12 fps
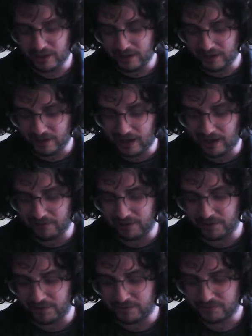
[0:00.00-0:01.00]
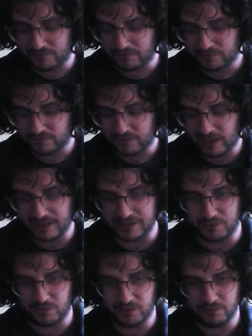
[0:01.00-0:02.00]
uh, arrow
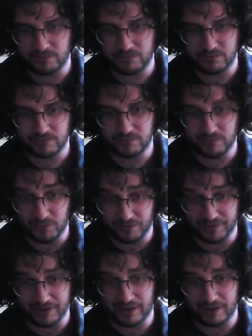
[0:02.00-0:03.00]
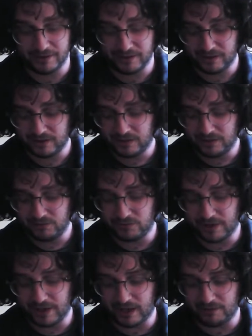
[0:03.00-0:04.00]
H1 within that
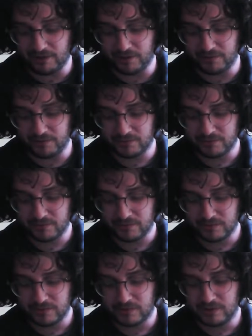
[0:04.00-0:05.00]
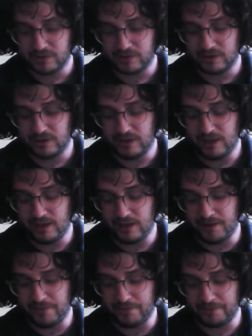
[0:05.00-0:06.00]
right arrow
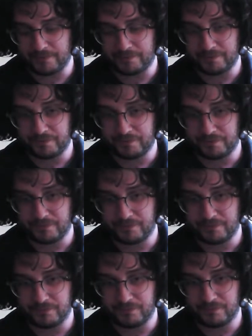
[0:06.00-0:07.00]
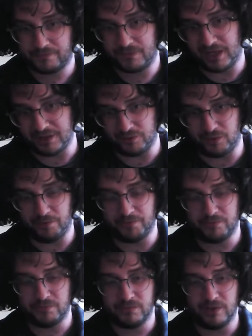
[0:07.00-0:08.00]
um,
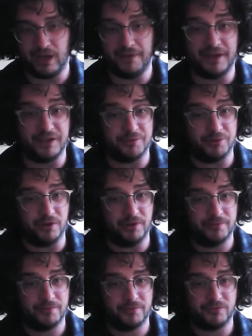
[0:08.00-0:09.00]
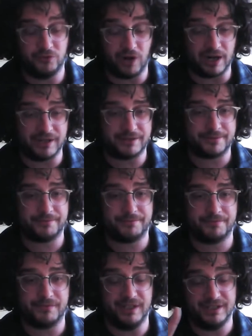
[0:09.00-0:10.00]
H1 and then you put write
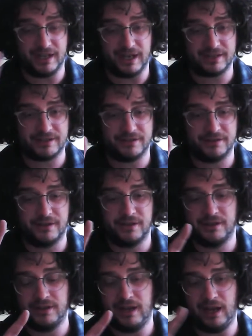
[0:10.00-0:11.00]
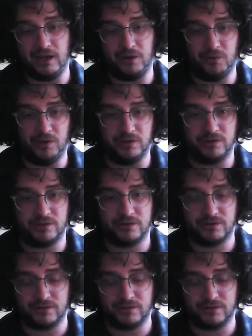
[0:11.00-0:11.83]
in text hello world